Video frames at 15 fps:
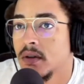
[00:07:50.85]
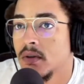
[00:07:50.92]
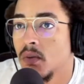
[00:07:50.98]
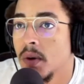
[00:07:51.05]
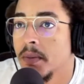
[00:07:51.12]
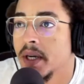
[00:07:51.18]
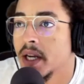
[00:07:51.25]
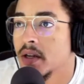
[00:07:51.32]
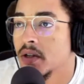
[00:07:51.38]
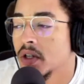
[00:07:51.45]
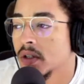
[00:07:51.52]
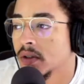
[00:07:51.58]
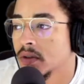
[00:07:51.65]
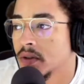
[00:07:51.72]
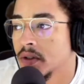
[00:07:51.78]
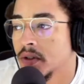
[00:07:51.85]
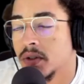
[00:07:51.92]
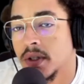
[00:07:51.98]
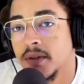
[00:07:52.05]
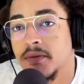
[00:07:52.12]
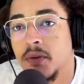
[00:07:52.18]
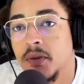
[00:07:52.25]
women and children.
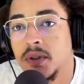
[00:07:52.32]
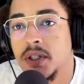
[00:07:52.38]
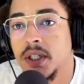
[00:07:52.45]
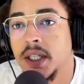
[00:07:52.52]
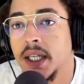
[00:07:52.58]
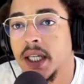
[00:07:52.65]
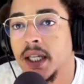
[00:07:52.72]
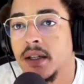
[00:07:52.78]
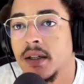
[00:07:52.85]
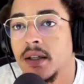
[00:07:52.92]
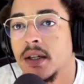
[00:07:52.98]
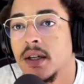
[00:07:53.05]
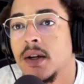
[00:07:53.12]
So unfortunately,